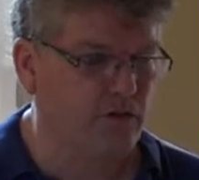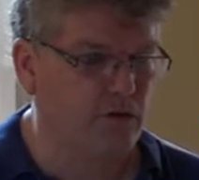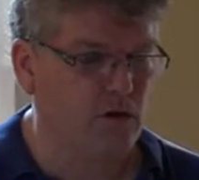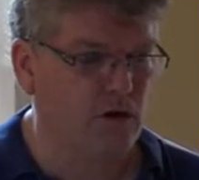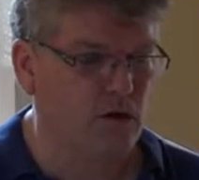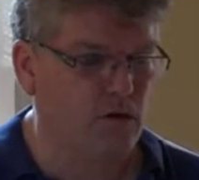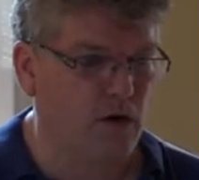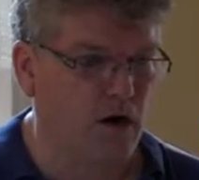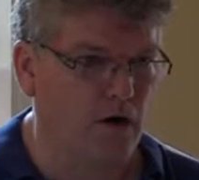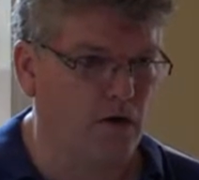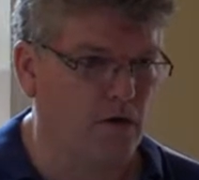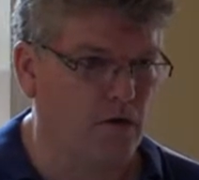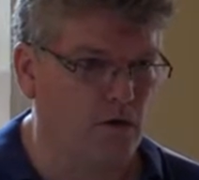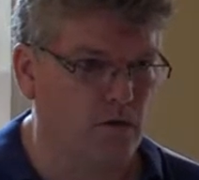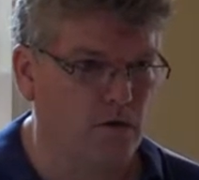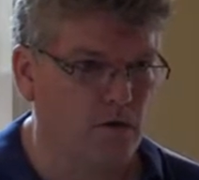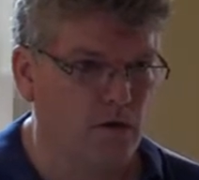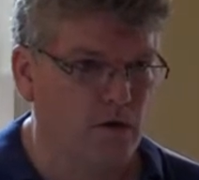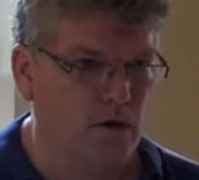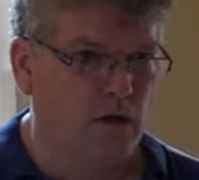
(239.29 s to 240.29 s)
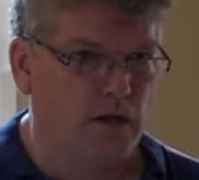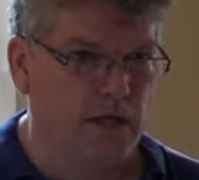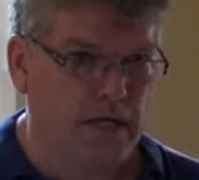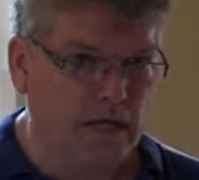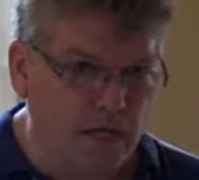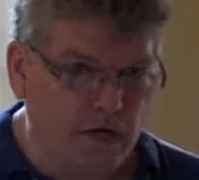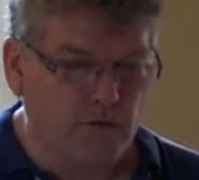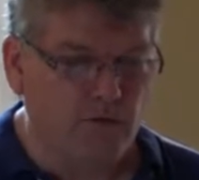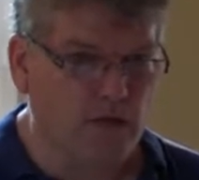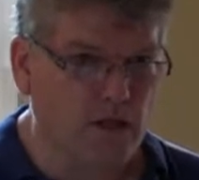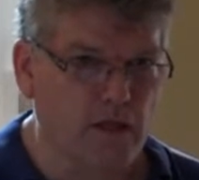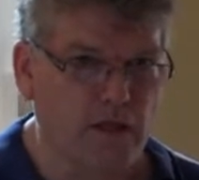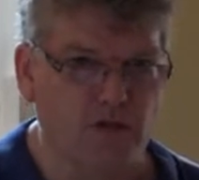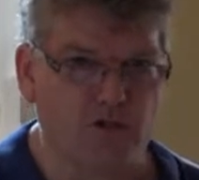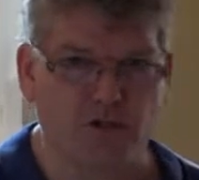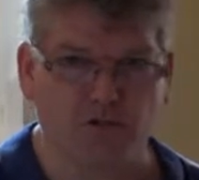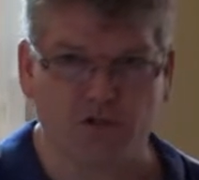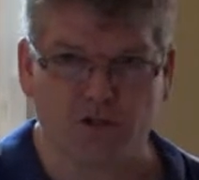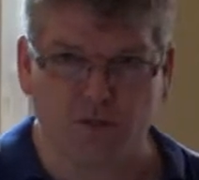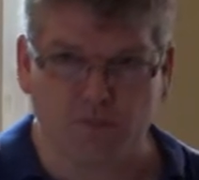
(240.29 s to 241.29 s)
You know, are you in a
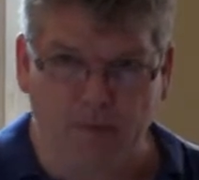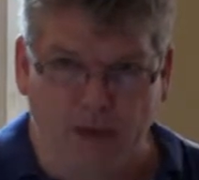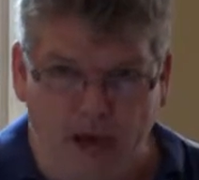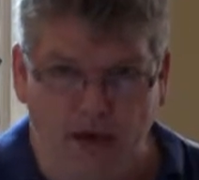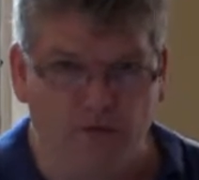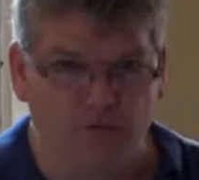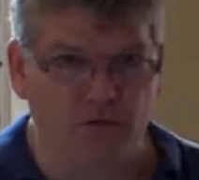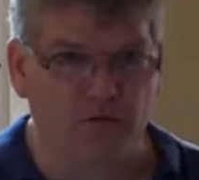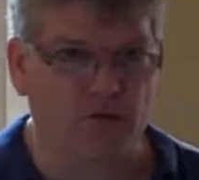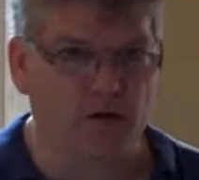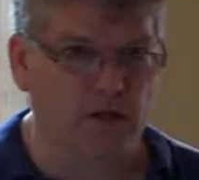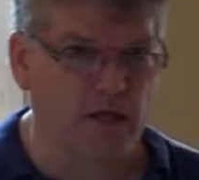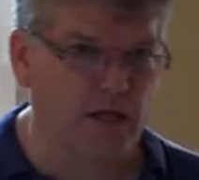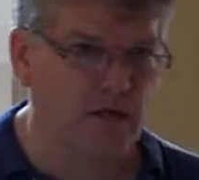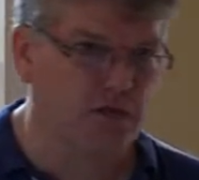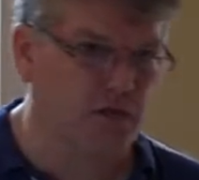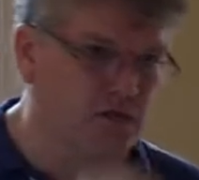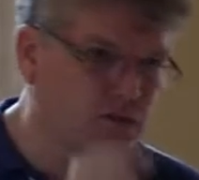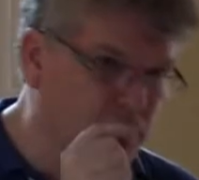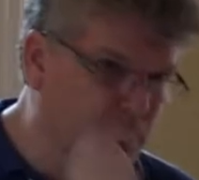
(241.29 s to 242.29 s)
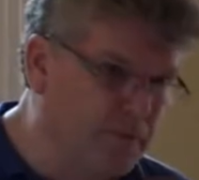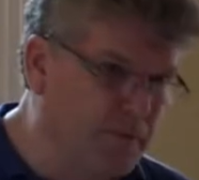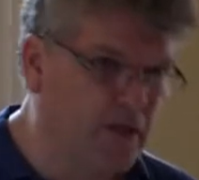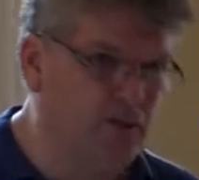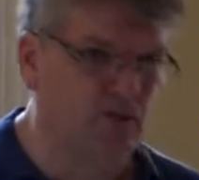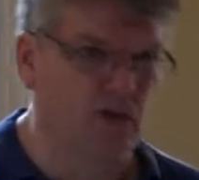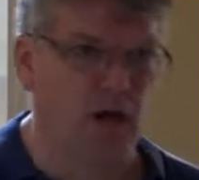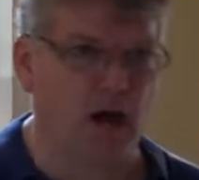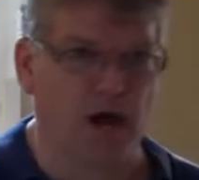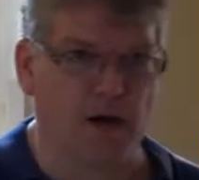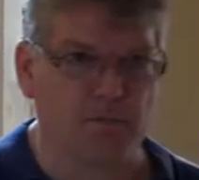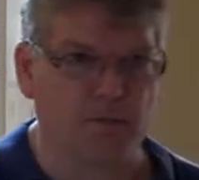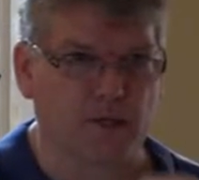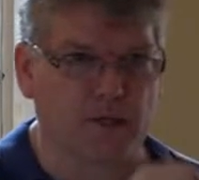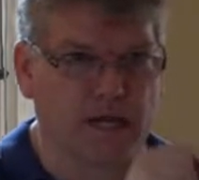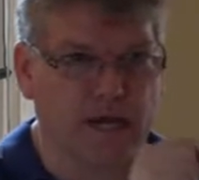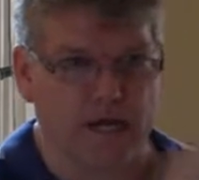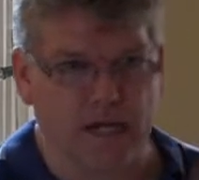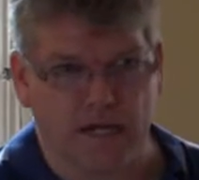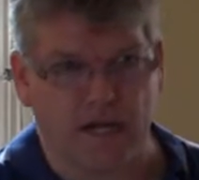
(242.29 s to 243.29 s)
relationship, out of a relationship. It's
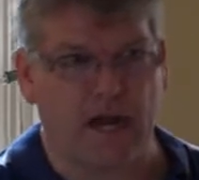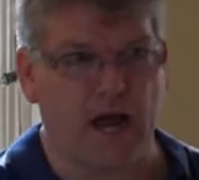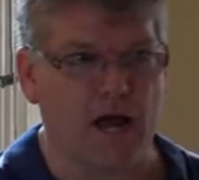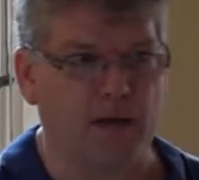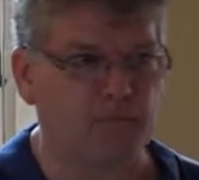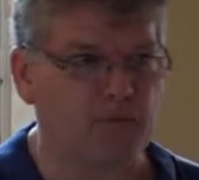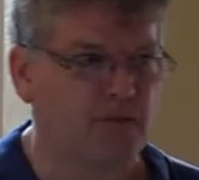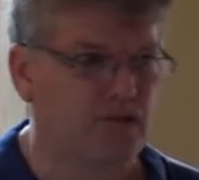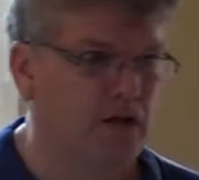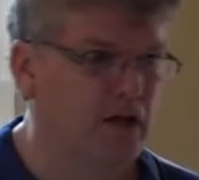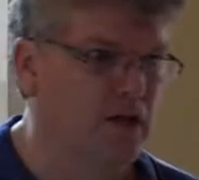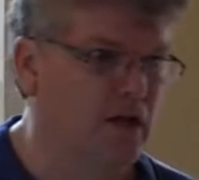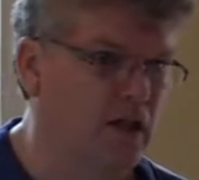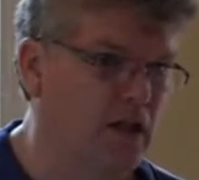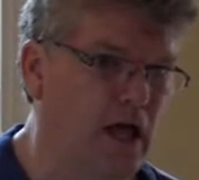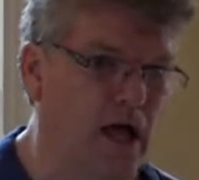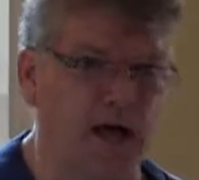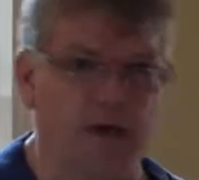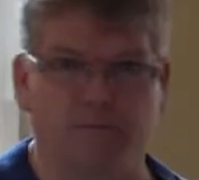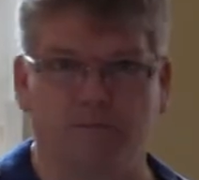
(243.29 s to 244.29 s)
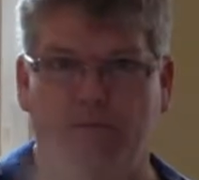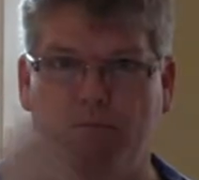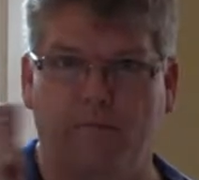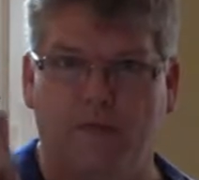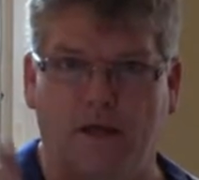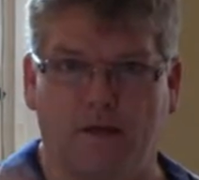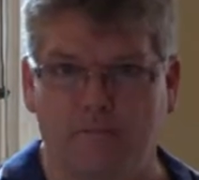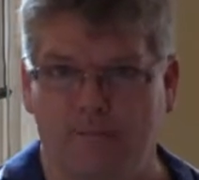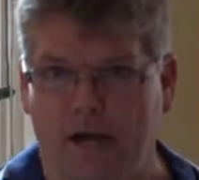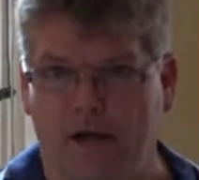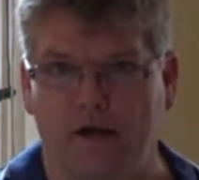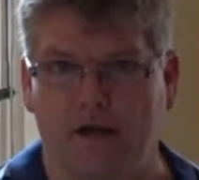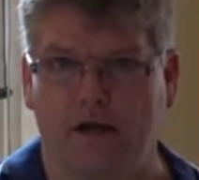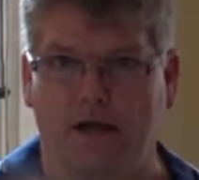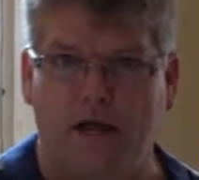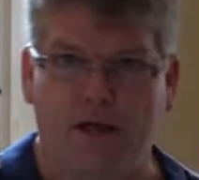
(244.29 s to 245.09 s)
complicated. I'm single. I'm married.